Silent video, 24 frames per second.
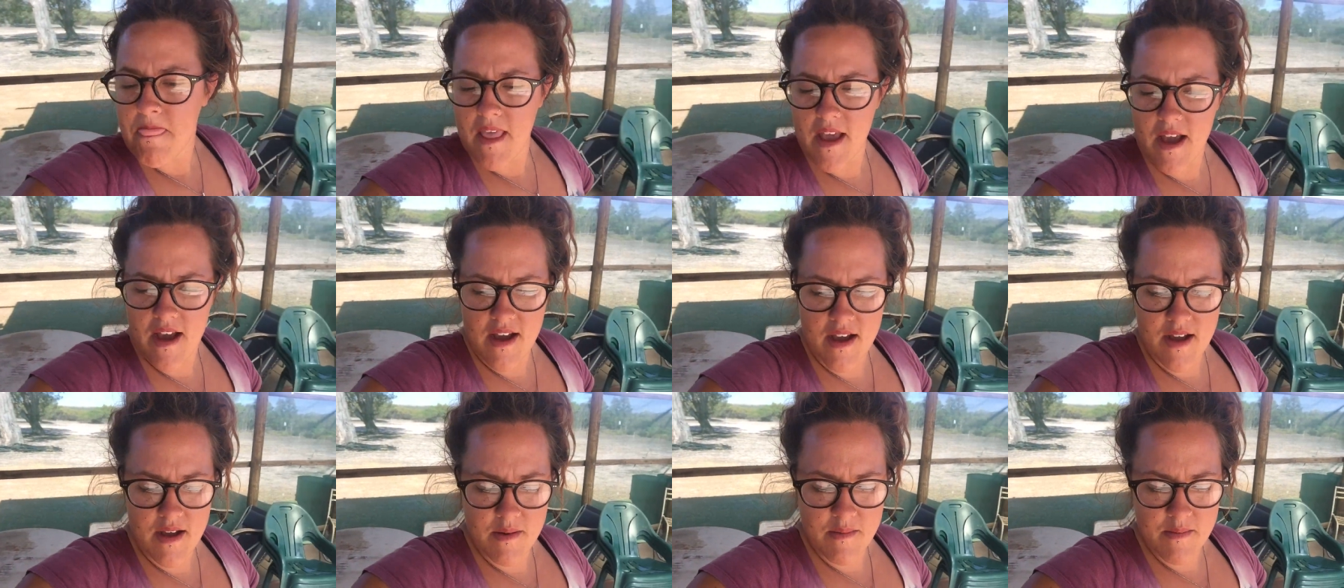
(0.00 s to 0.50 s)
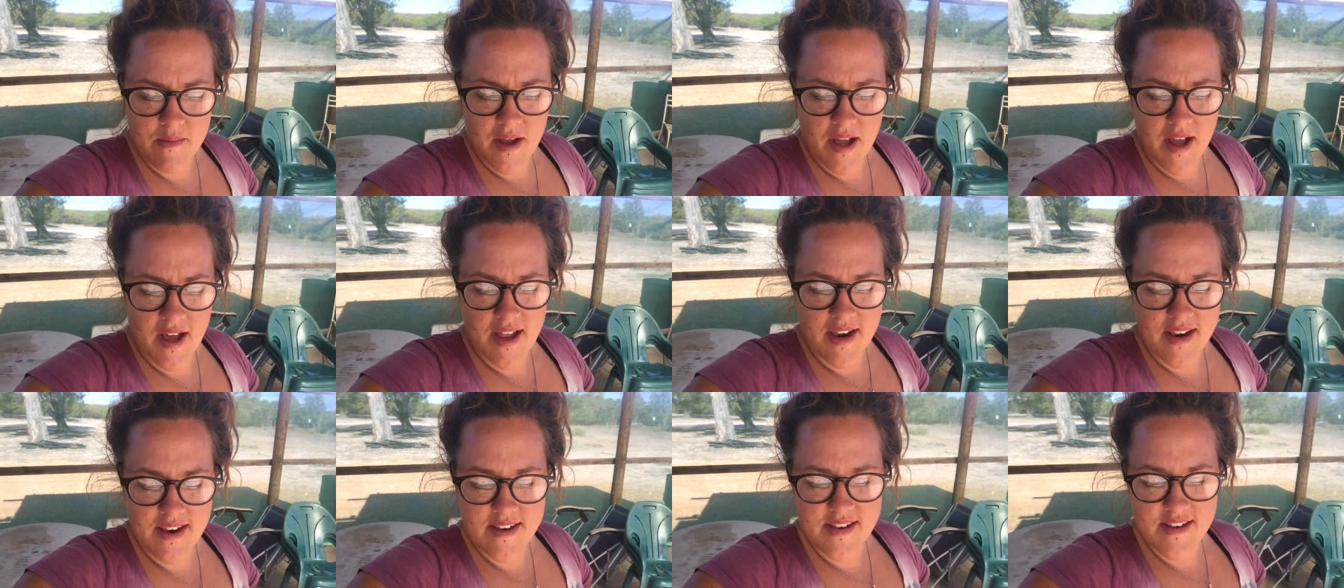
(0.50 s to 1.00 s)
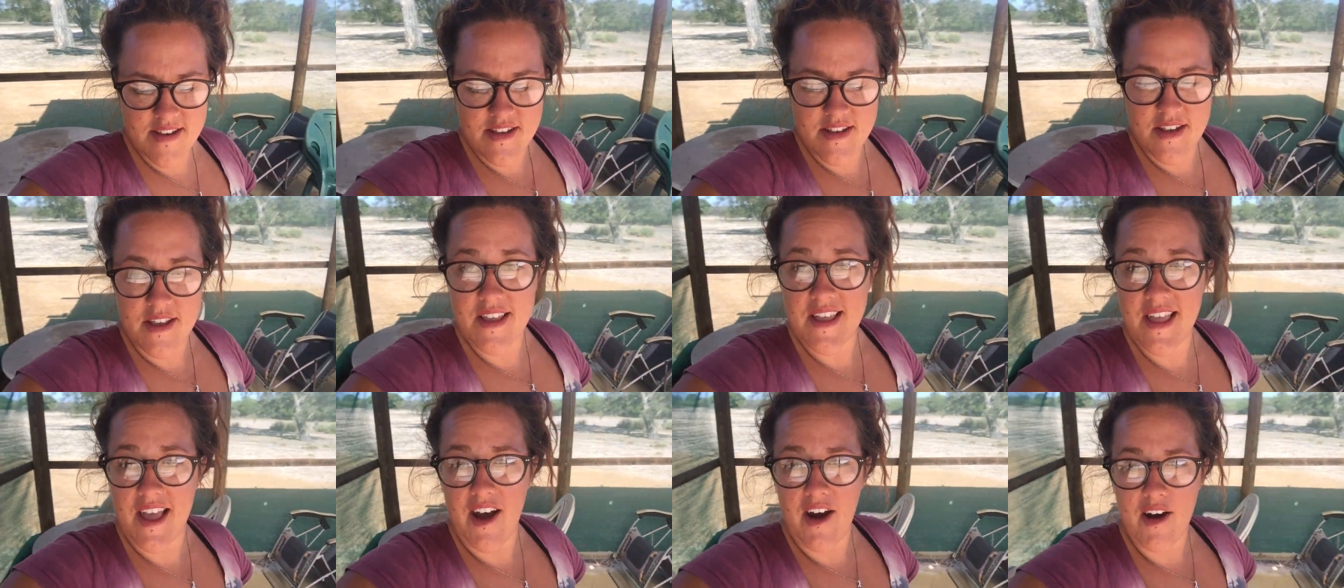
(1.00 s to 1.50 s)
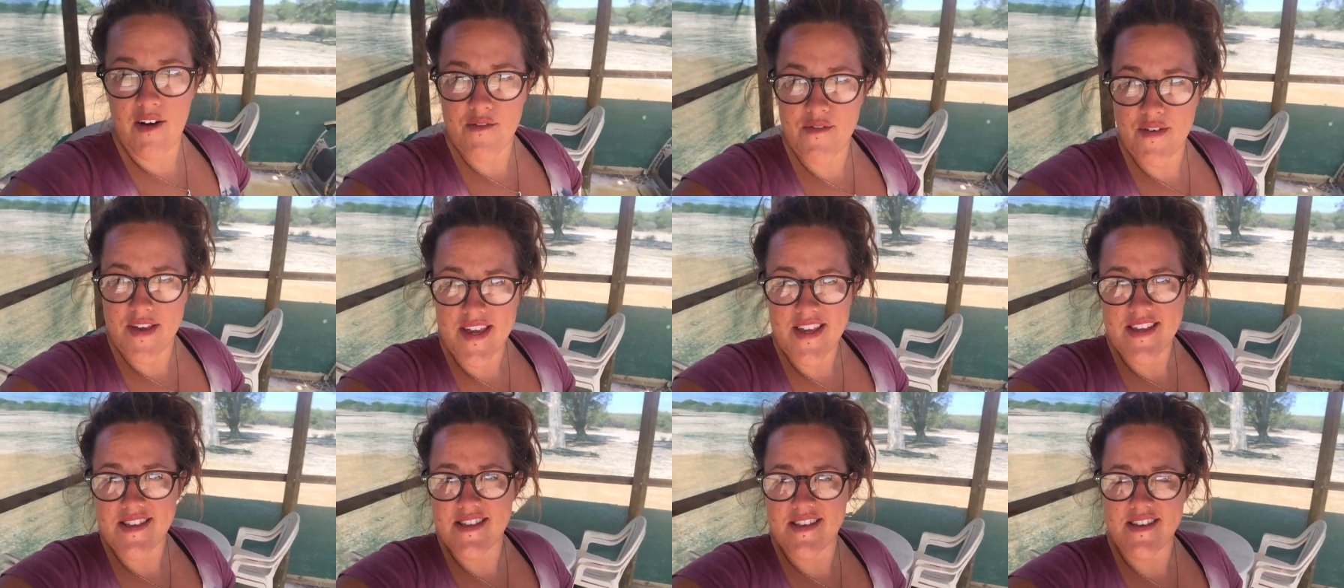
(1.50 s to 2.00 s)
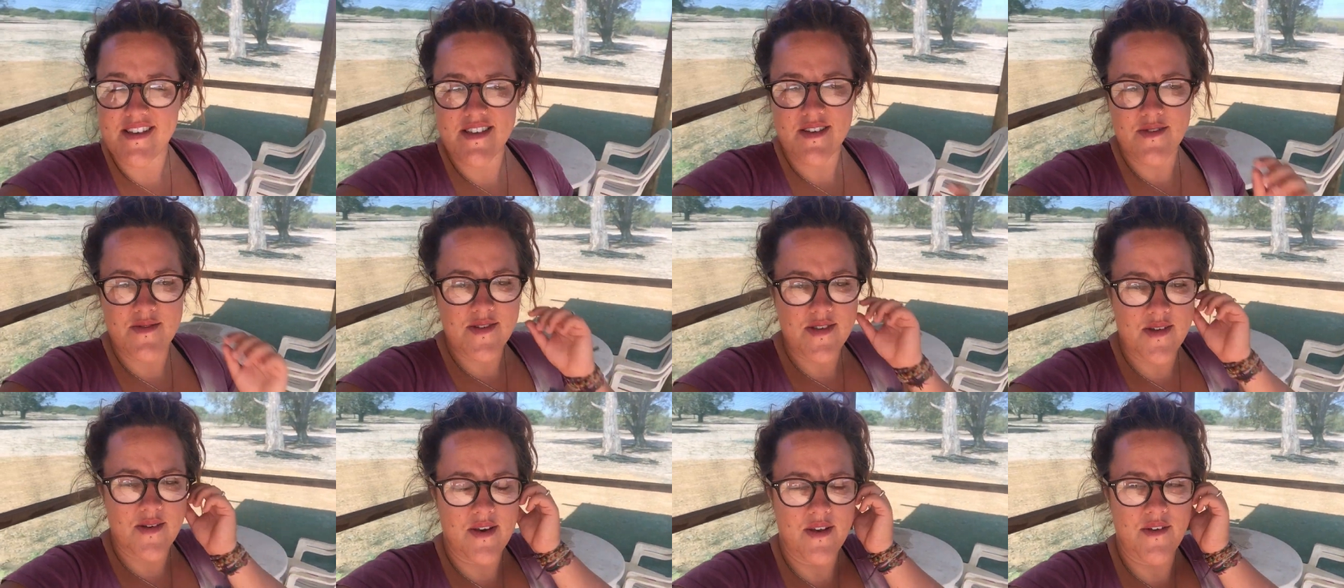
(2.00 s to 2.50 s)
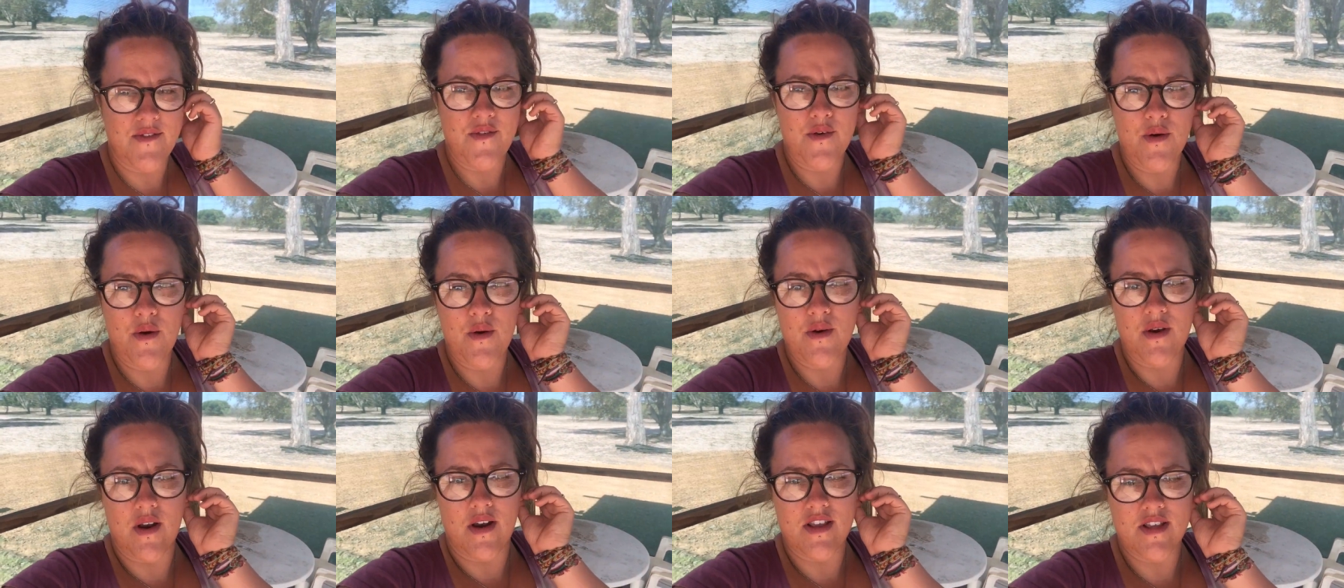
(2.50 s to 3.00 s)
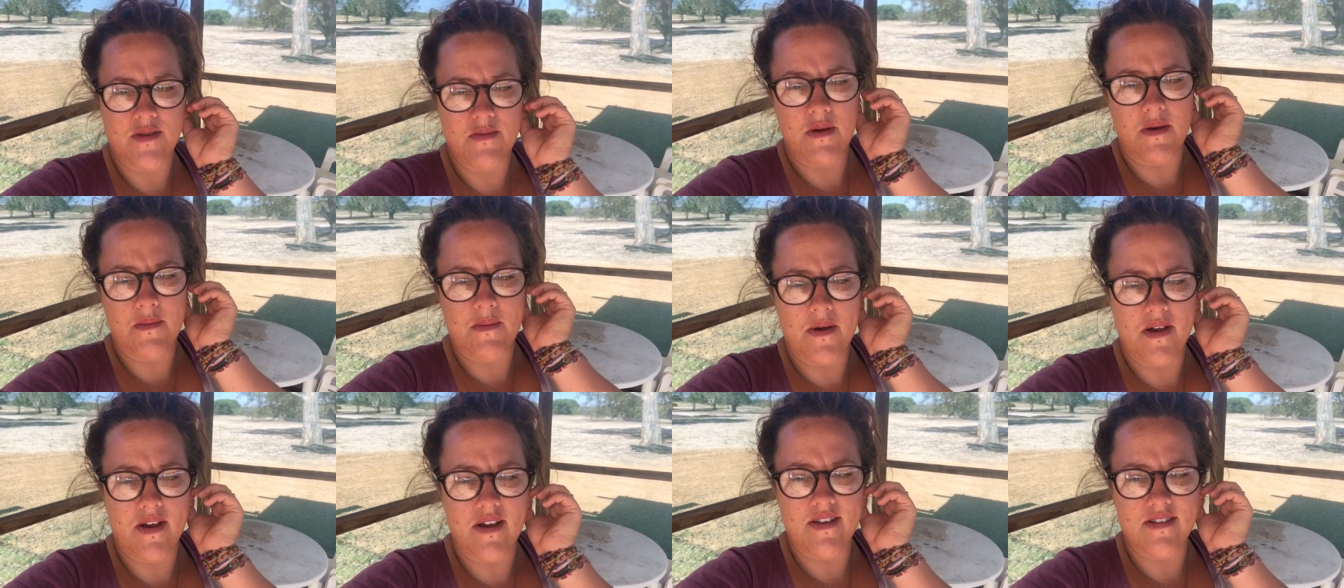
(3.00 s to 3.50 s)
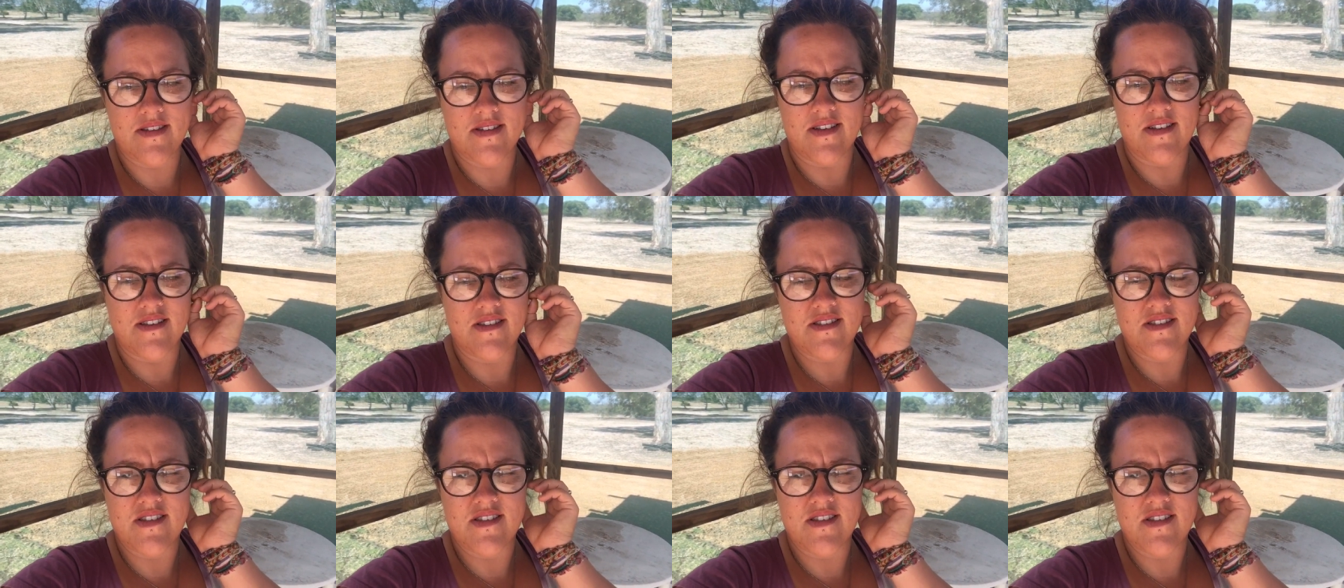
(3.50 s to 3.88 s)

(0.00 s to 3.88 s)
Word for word: Um, and to get our visas, it was only four dollars per person.